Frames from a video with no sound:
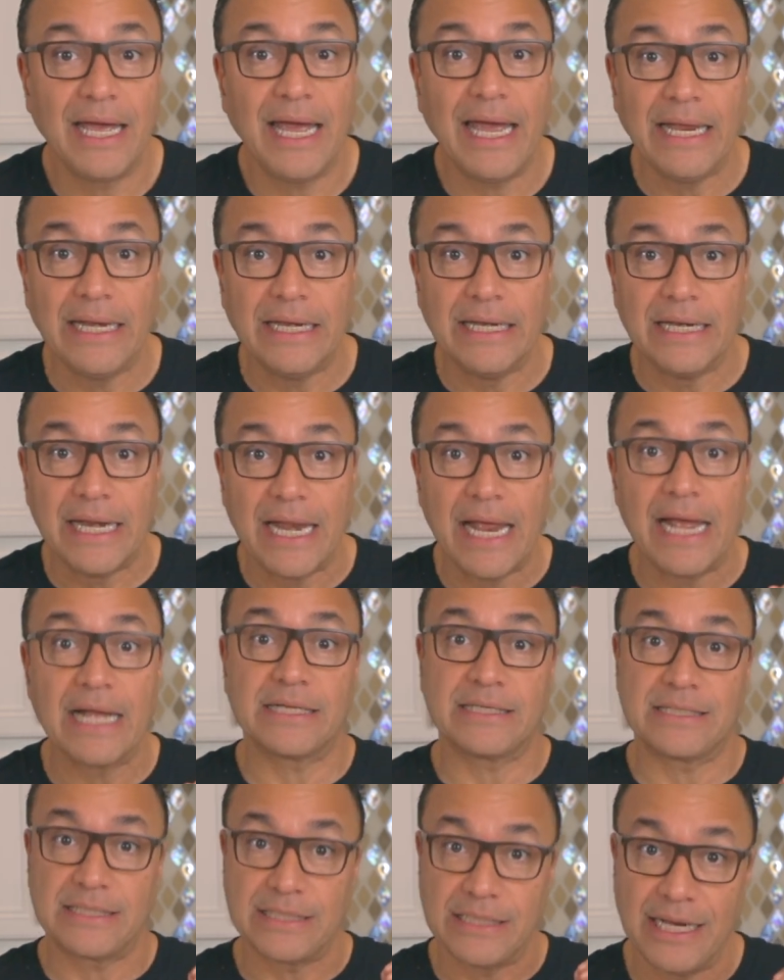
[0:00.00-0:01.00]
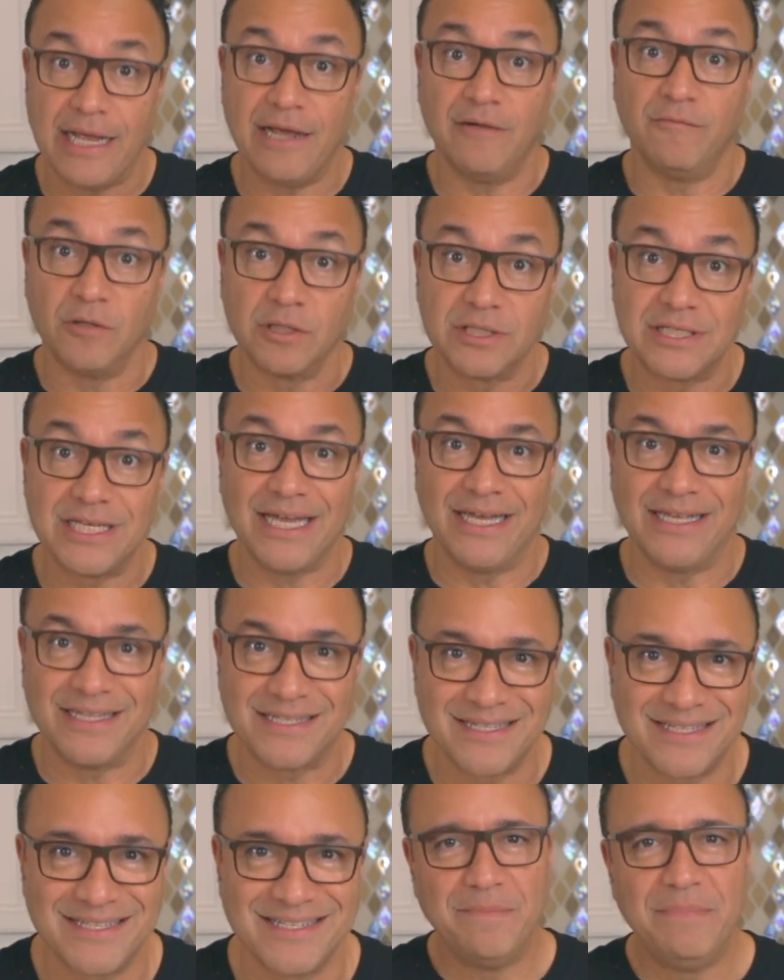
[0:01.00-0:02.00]
a next level
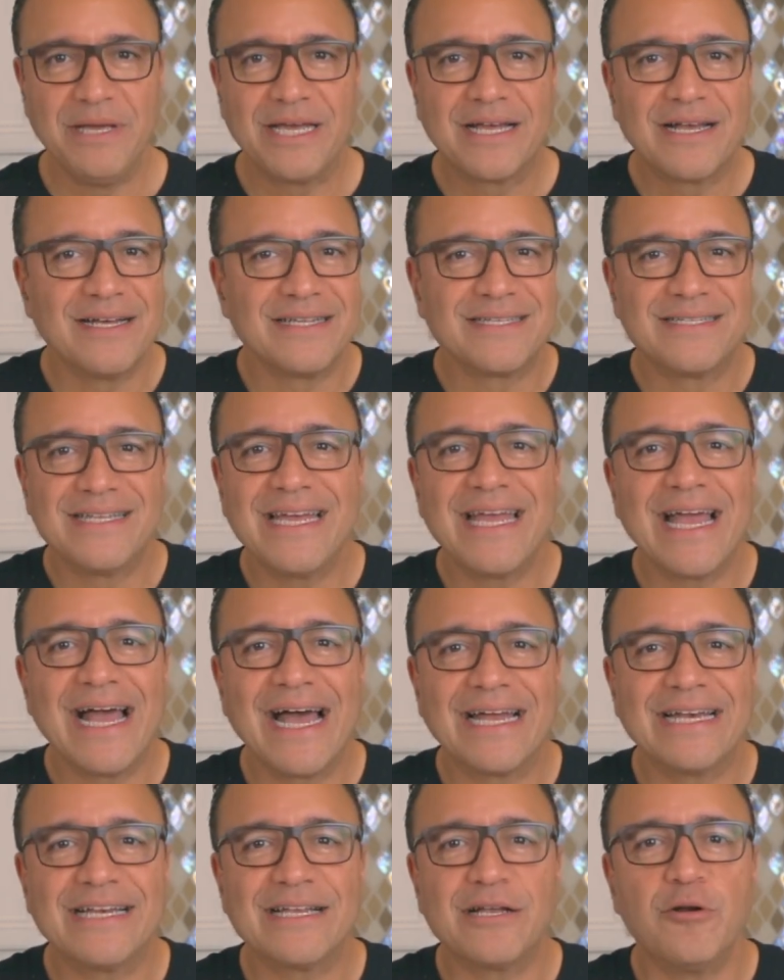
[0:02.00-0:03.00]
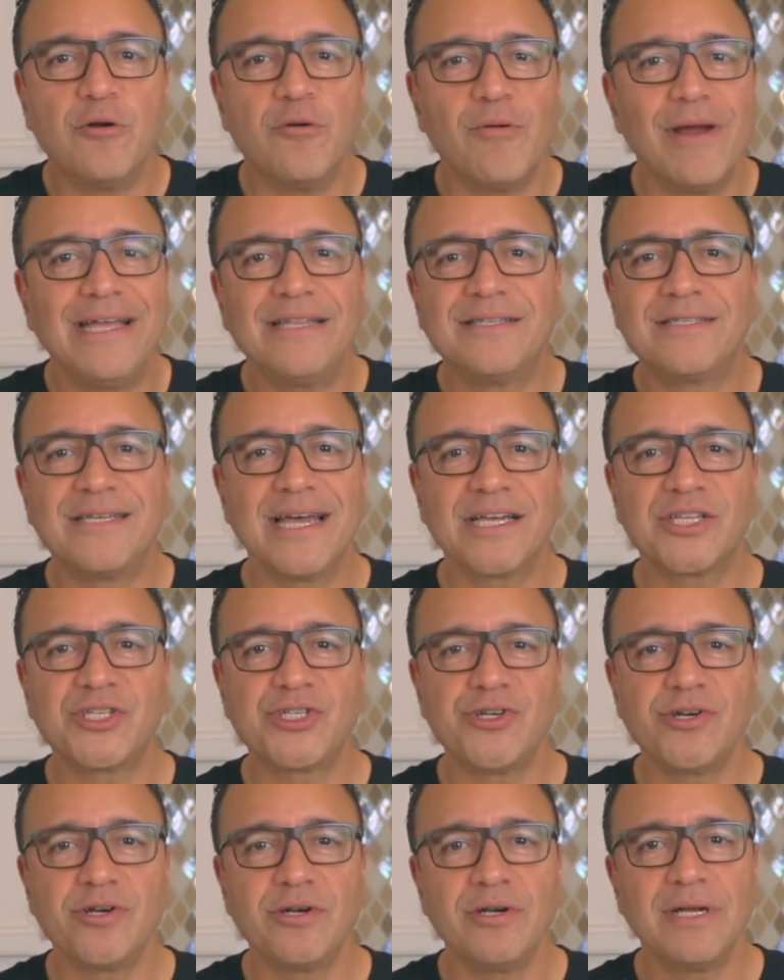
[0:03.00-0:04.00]
taste because they add great
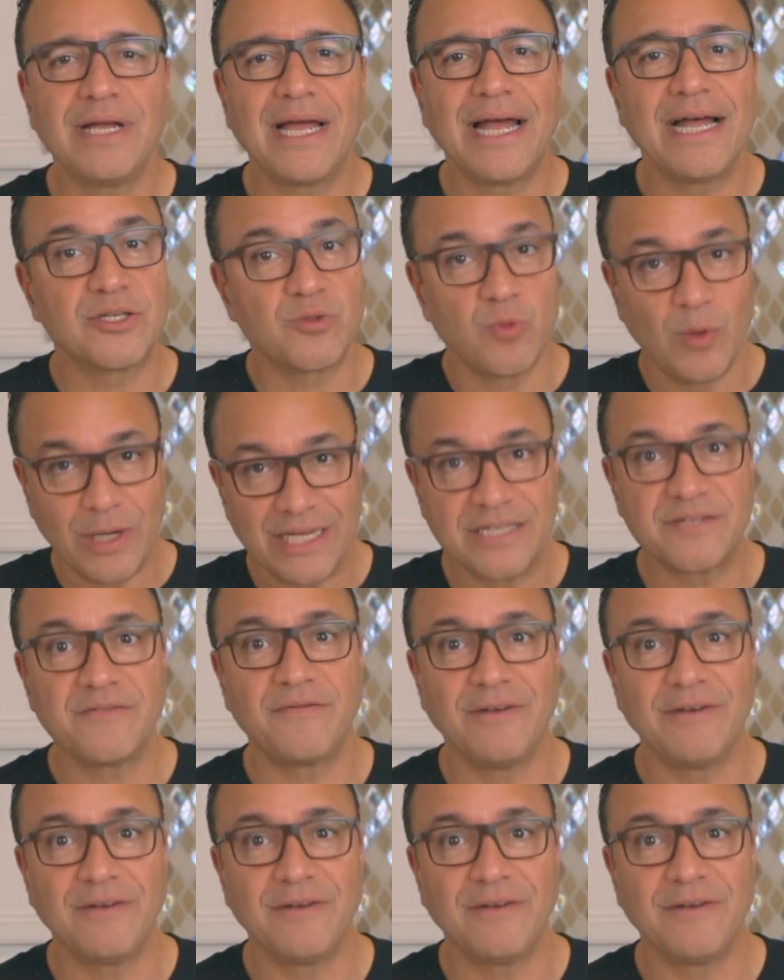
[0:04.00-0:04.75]
texture as well as